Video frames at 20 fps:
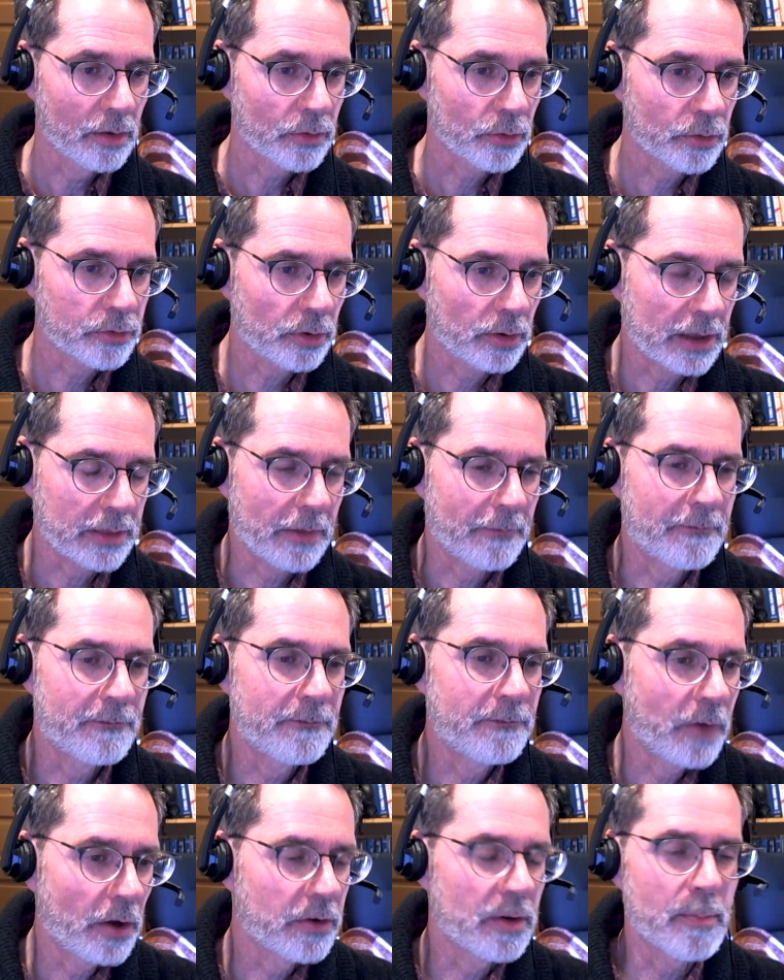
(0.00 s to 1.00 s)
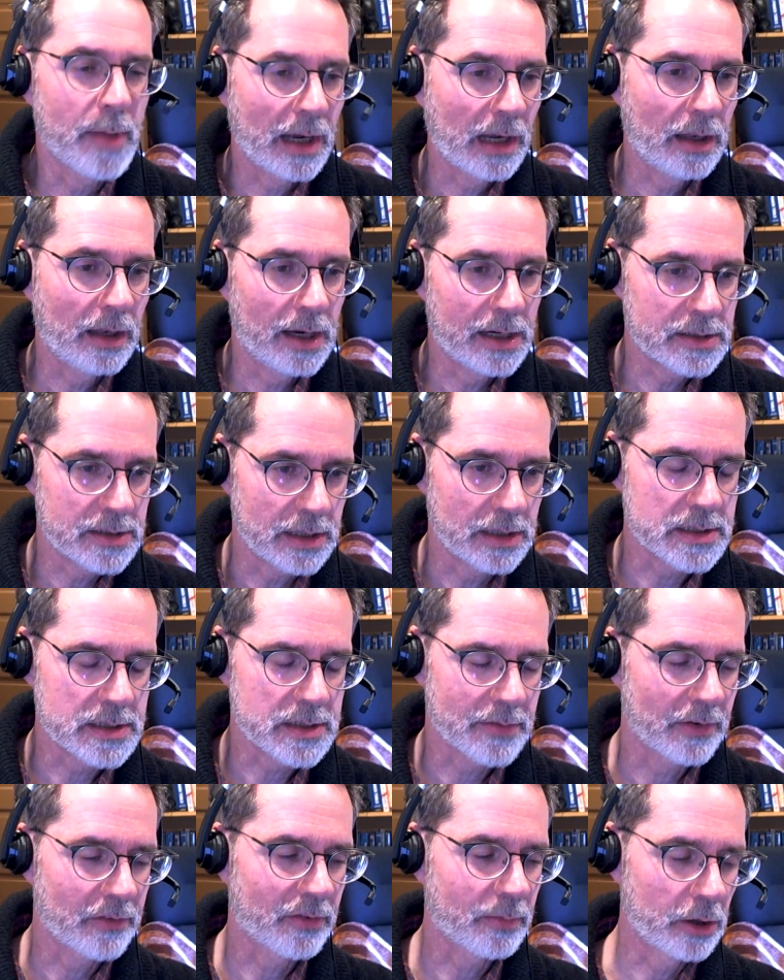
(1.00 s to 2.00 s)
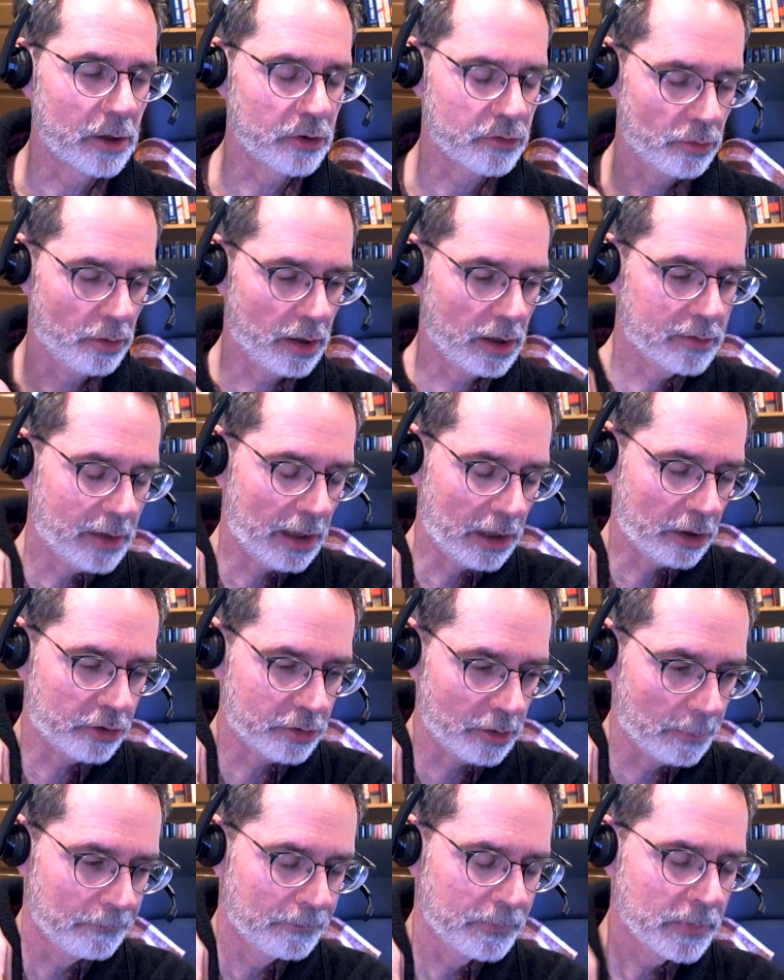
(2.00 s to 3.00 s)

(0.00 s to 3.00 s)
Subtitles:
Those are like the fundamental ideas of information architecture.